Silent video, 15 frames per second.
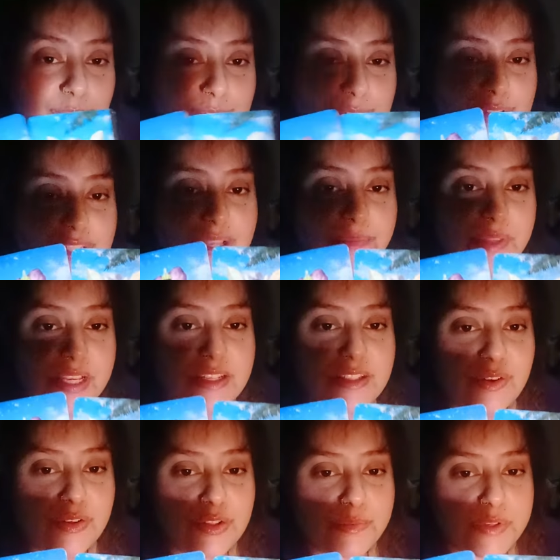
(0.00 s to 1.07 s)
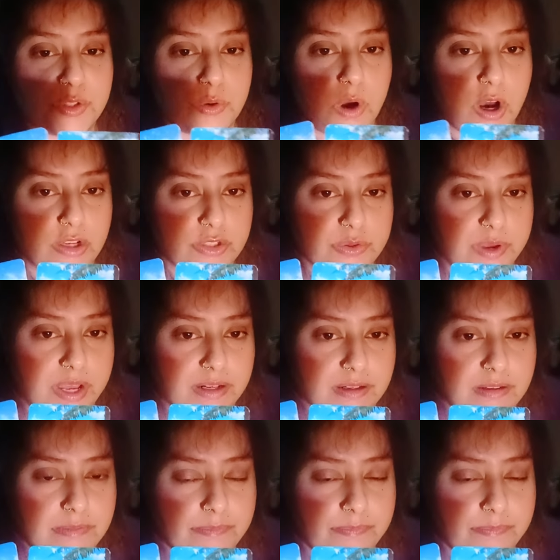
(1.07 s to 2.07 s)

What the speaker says: something is going to be too hard to handle.